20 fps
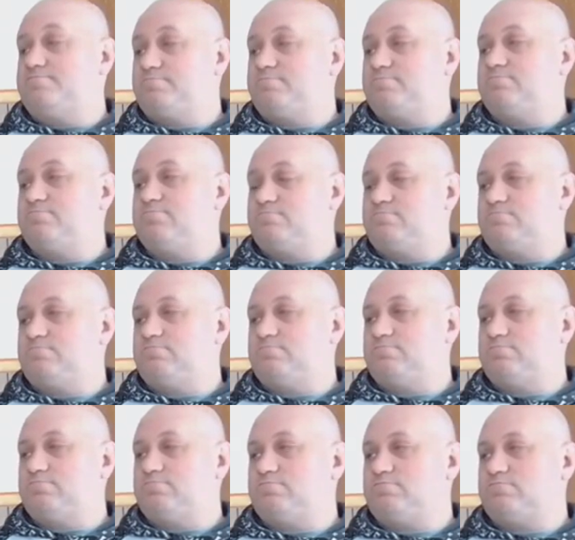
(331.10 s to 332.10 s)

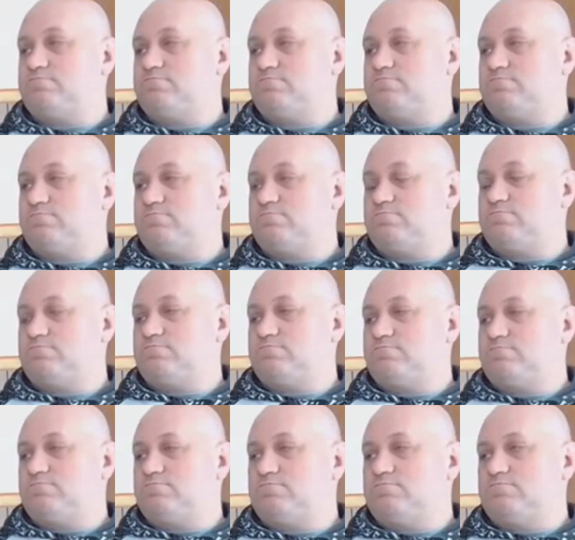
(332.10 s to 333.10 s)

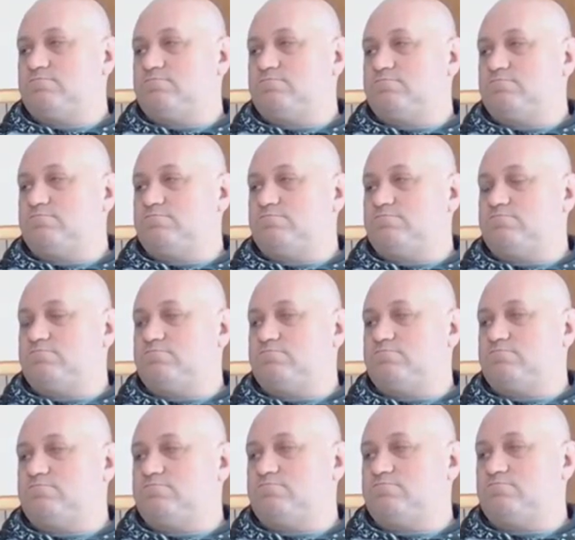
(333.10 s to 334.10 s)

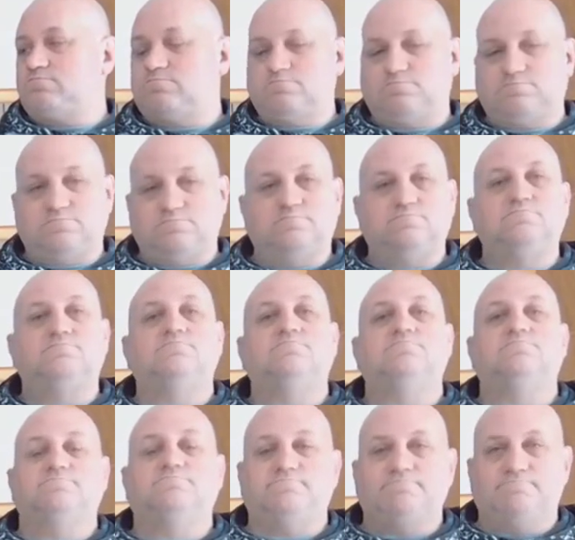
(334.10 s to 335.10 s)

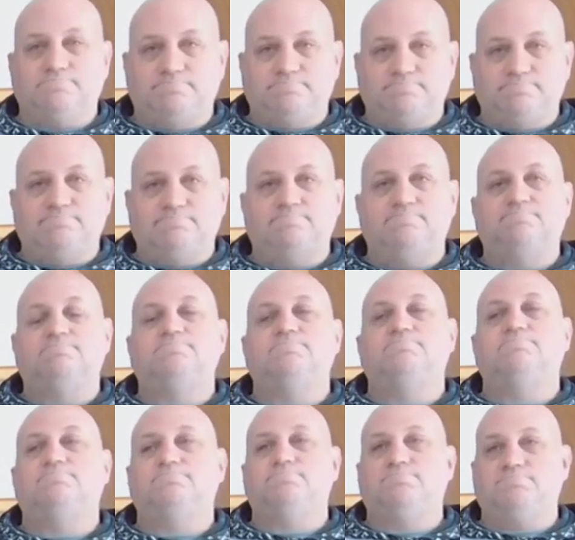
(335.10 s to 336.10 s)

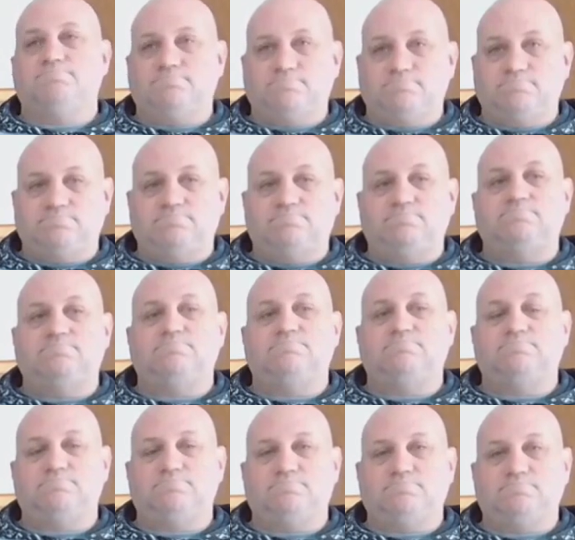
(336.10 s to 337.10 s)

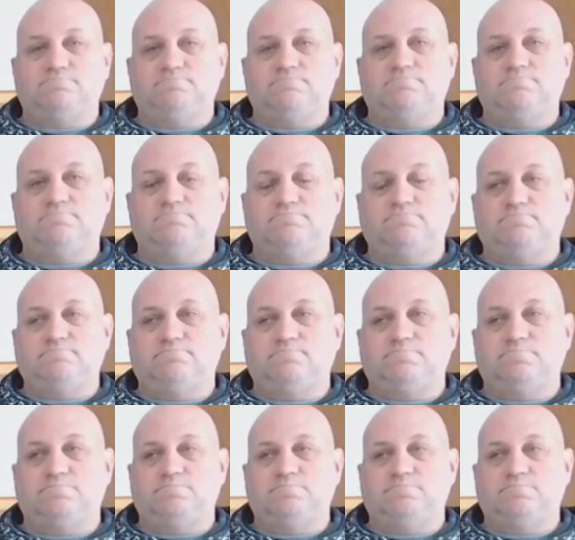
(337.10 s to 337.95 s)
The person shown says nothing.